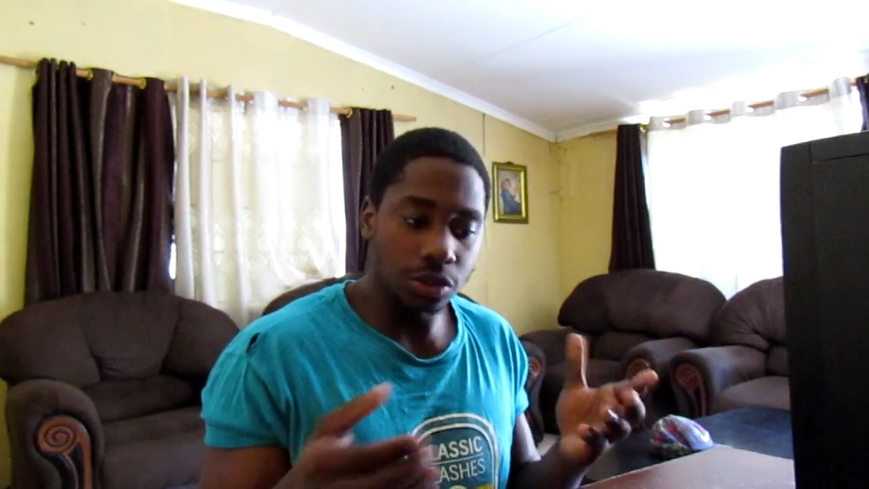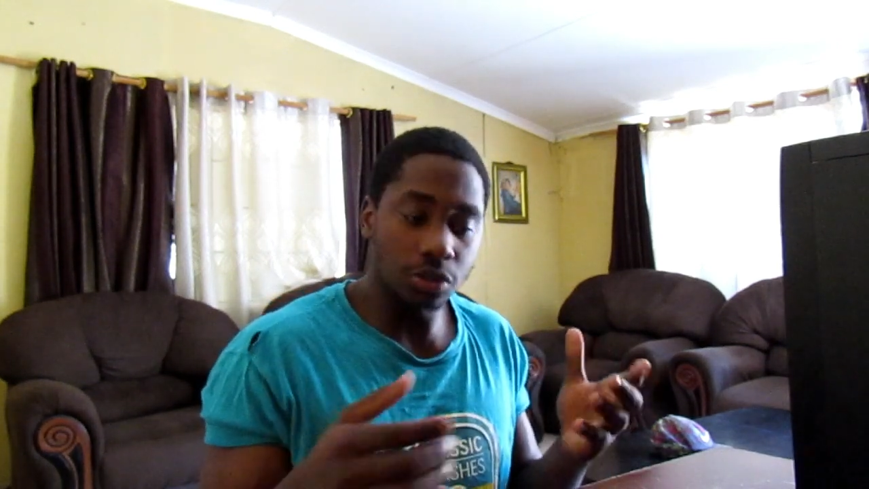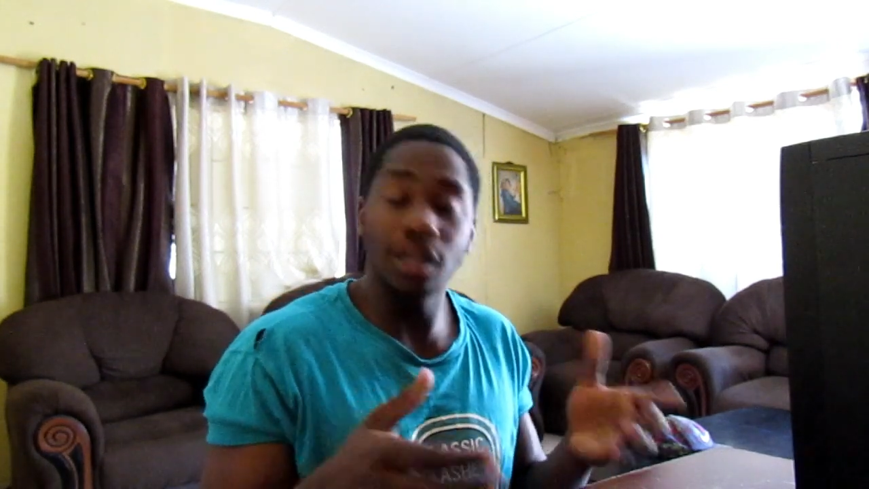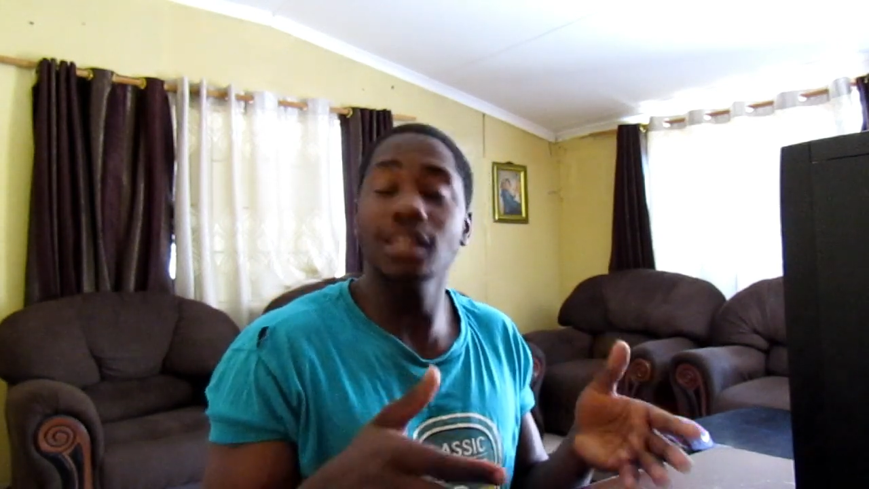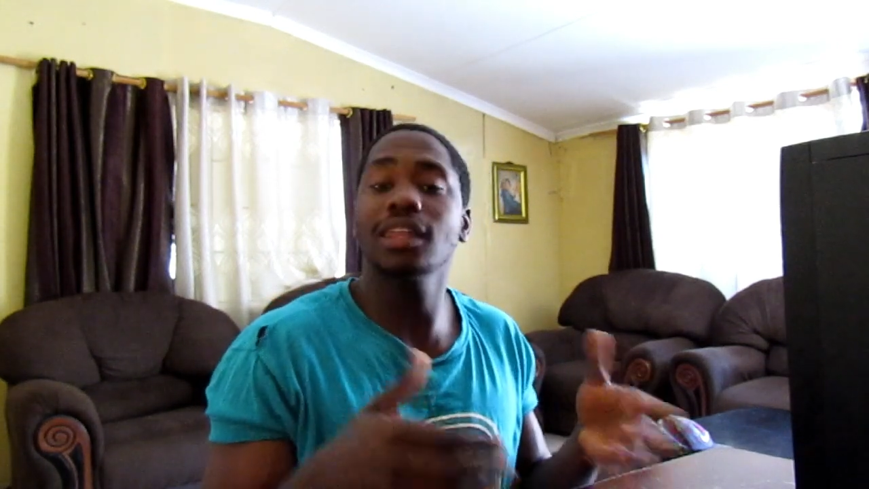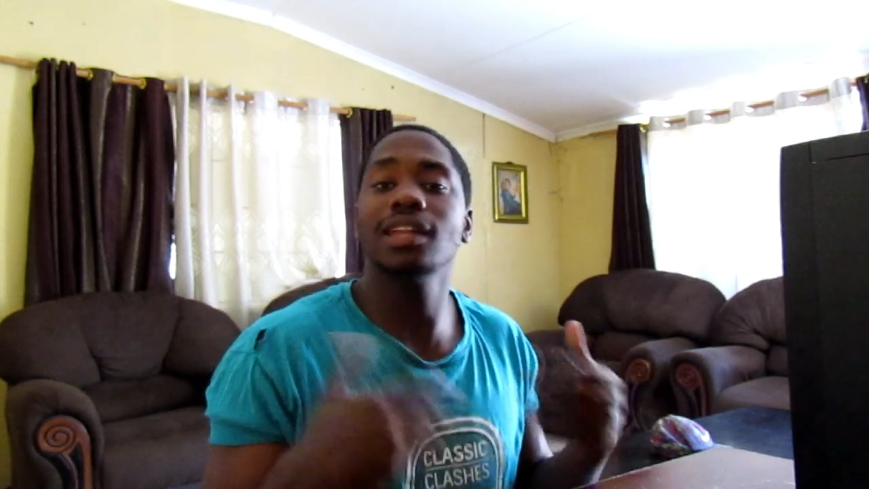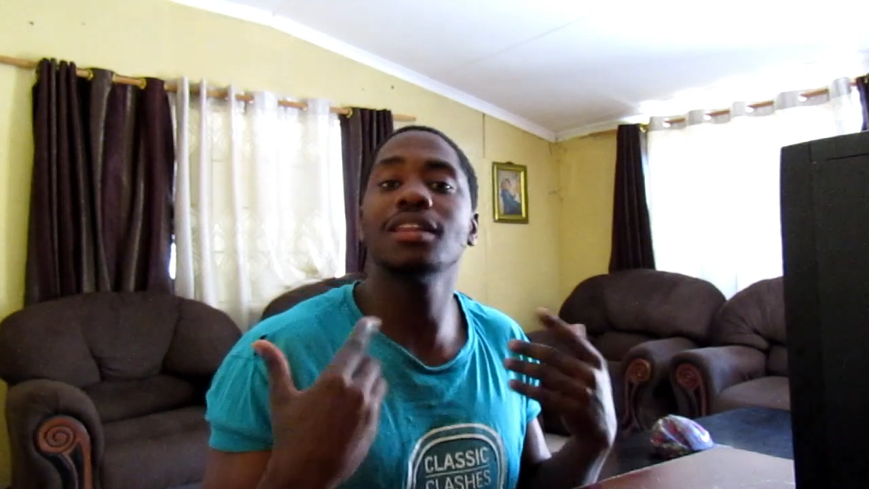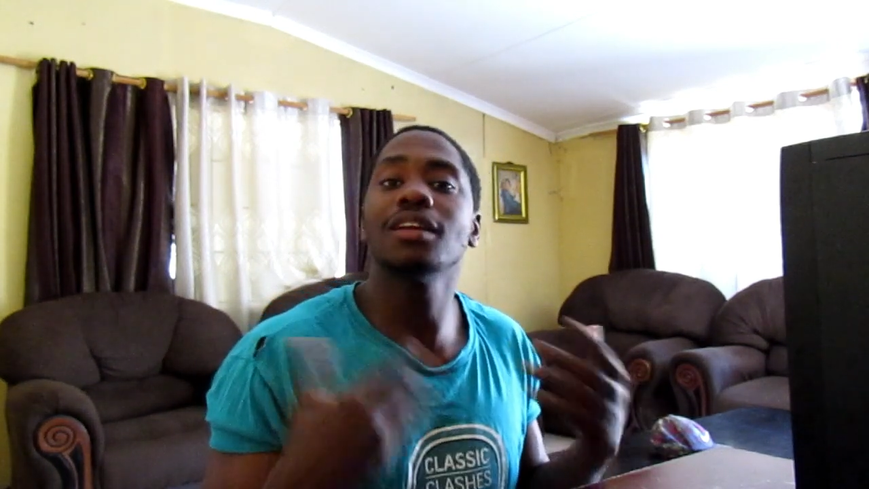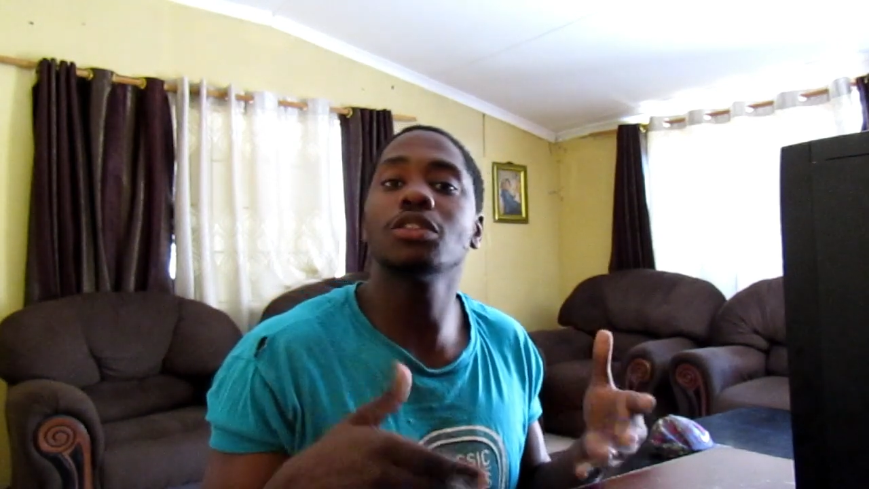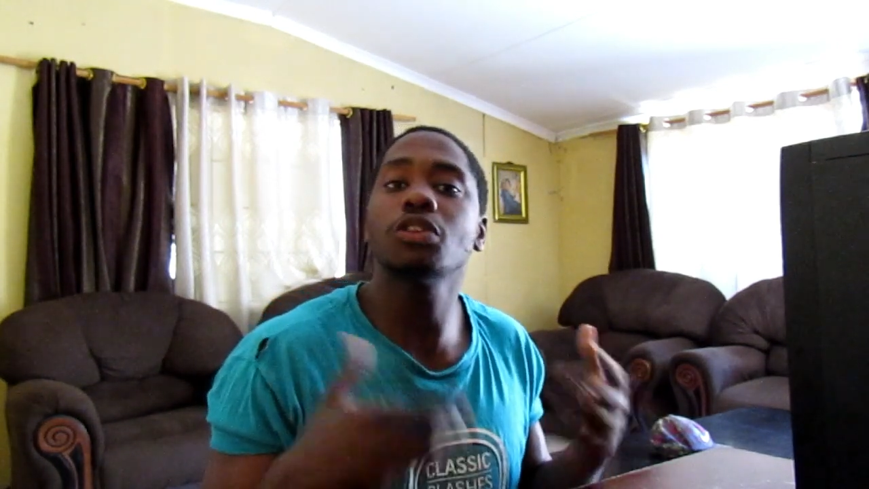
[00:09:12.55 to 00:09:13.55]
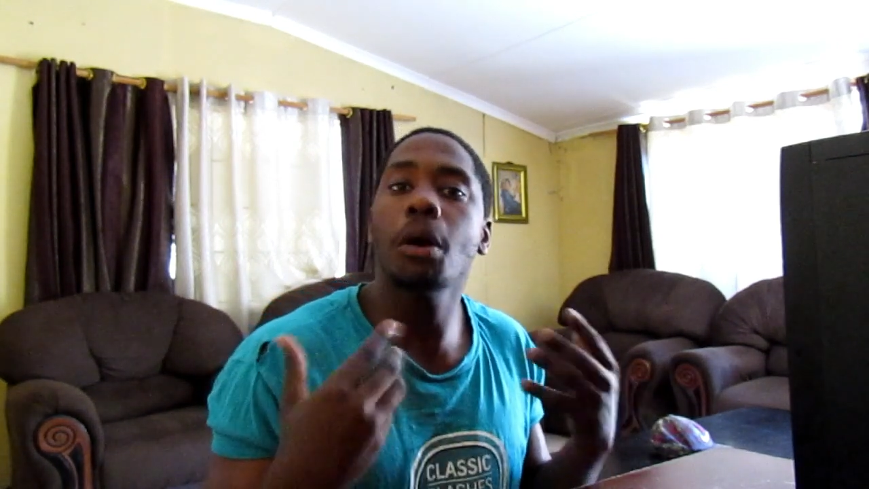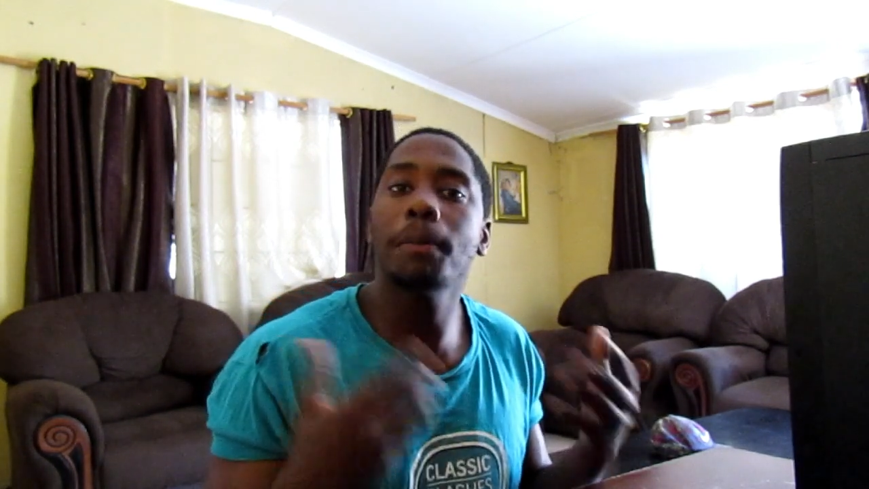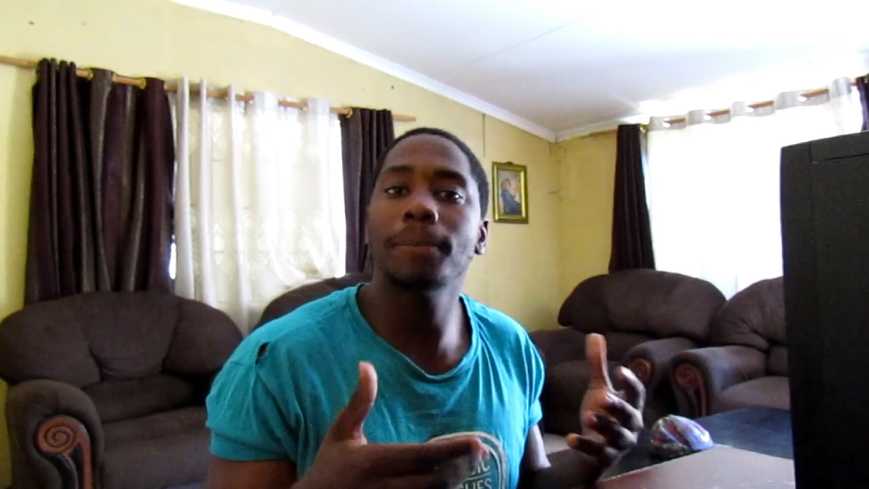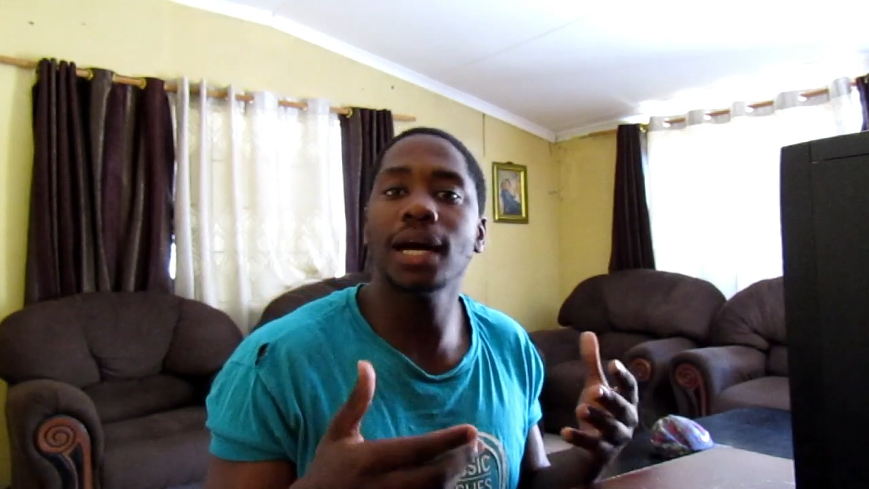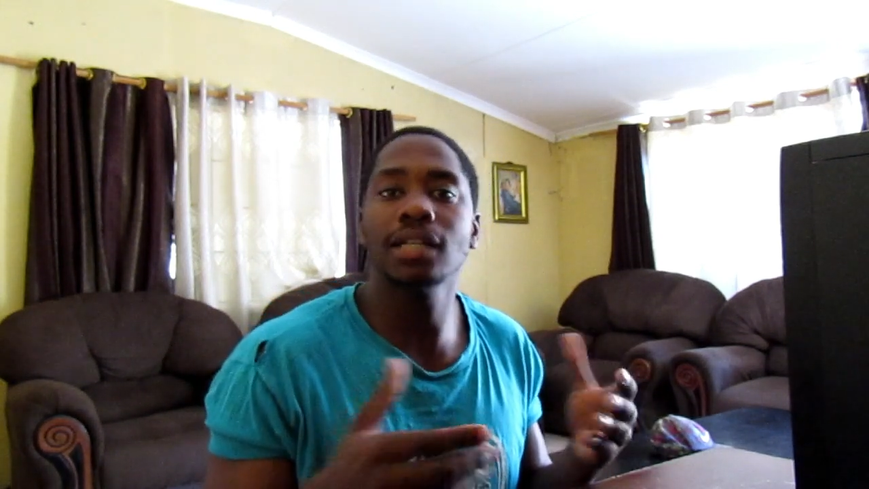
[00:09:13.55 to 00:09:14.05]
strengthen the
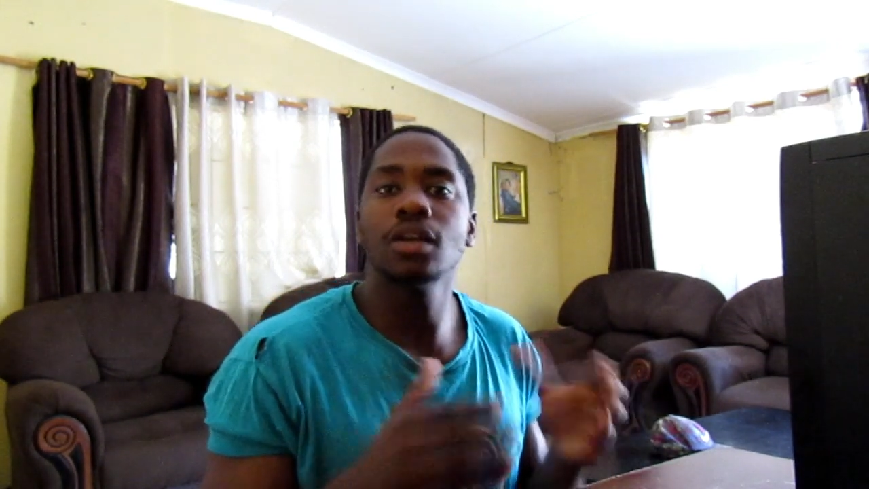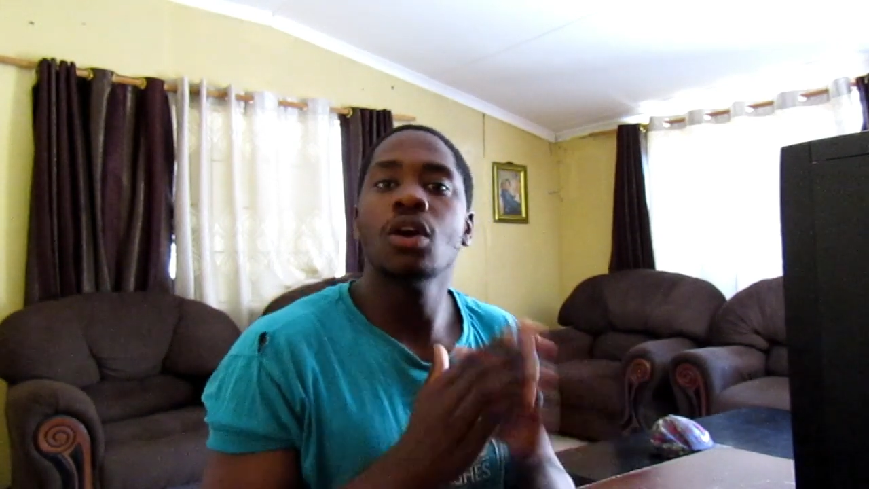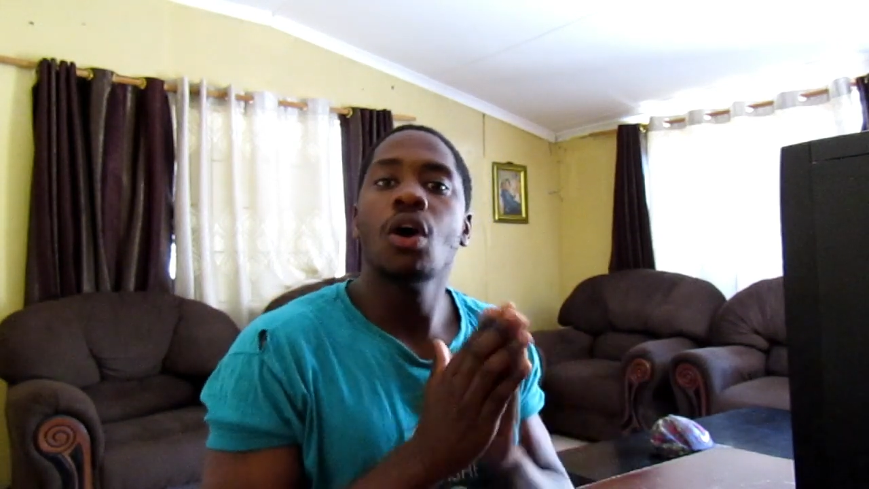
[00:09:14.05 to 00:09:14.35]
top part